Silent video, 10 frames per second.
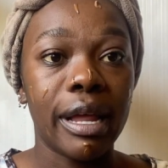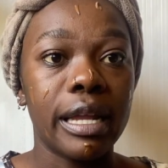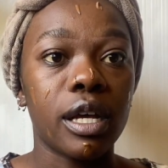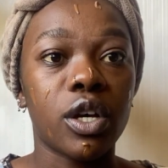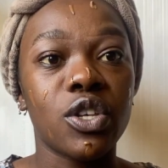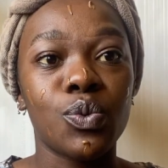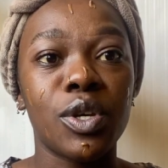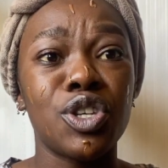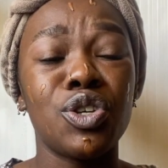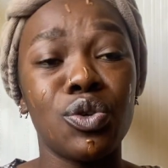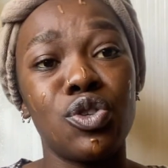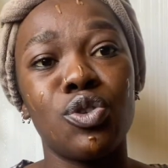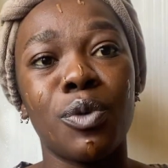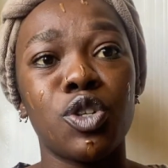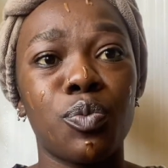because when you use
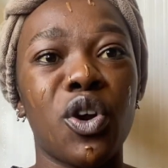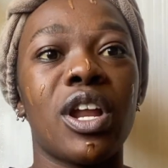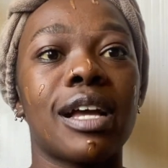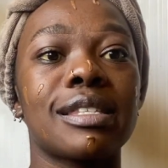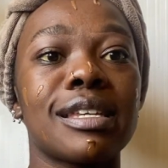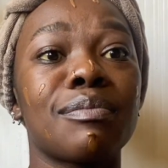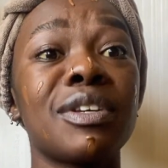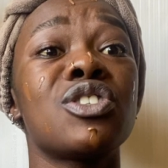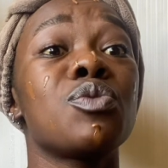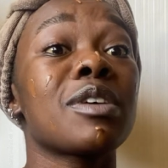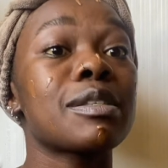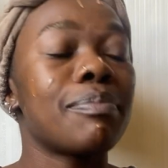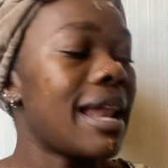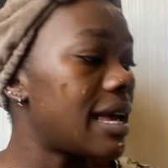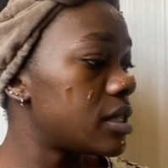too much product, it means you must
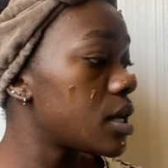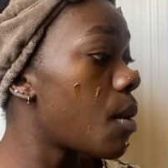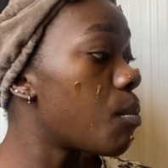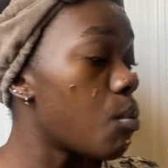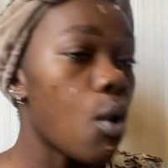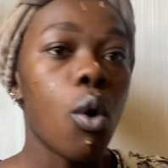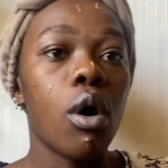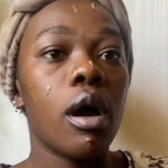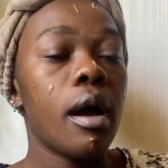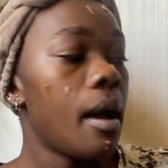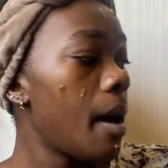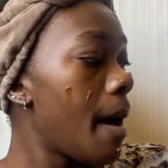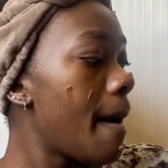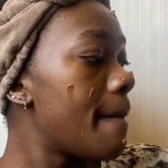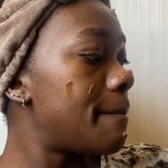blend more.
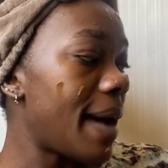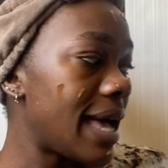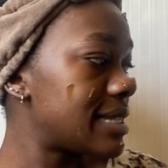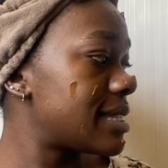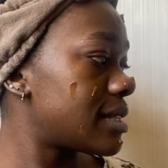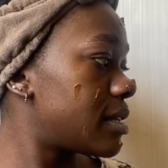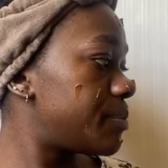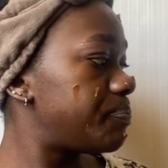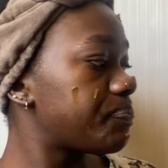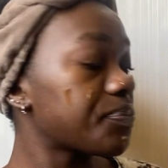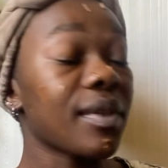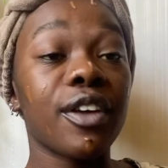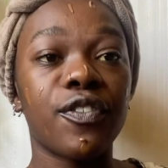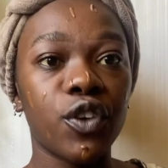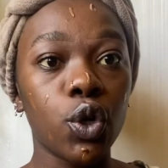But
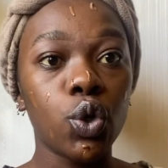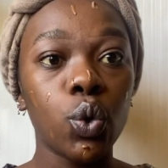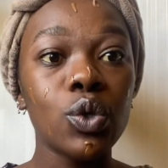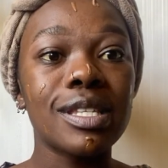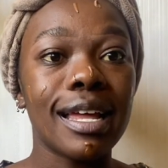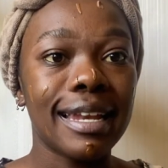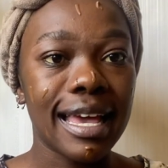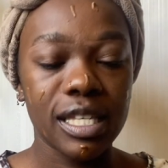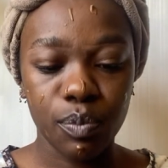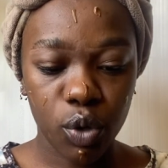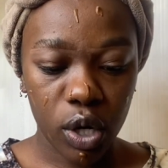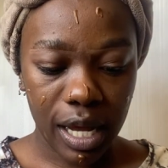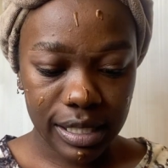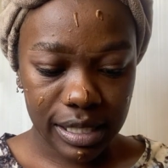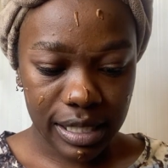if you use less
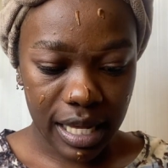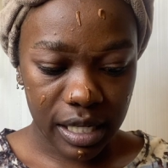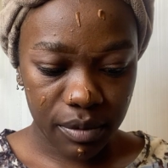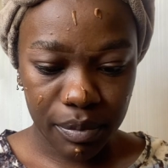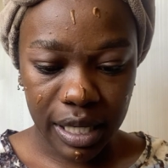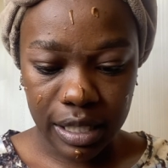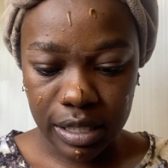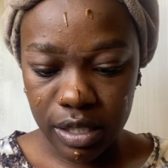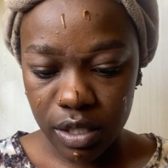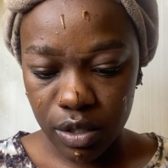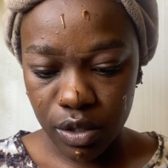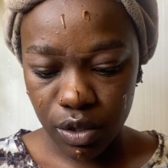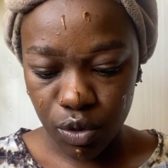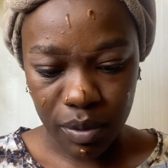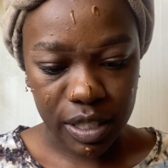product, then it means
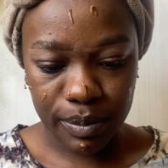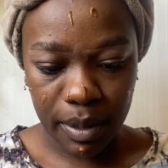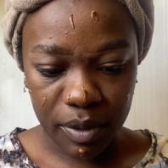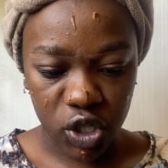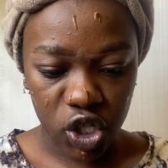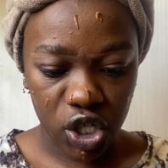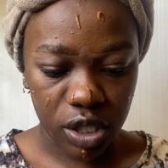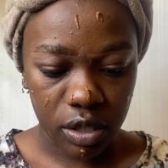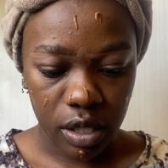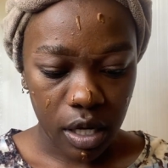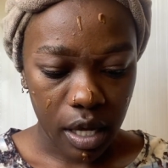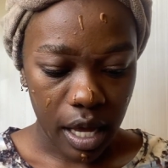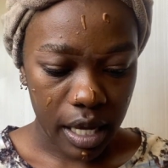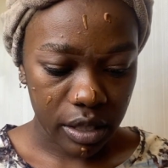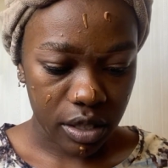you must be a magician,
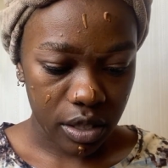and